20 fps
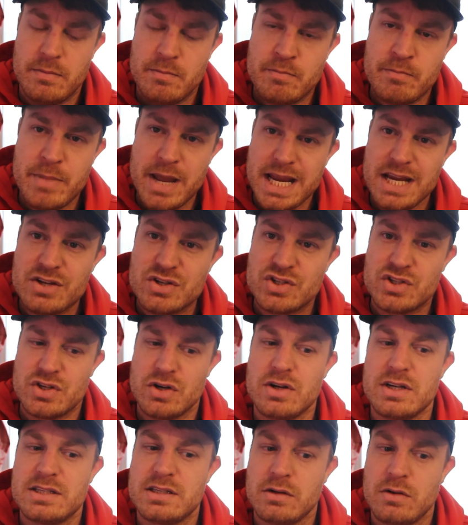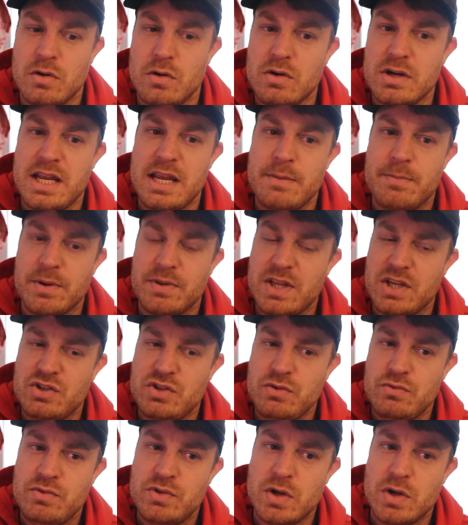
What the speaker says: Make sure as a goalkeeper that you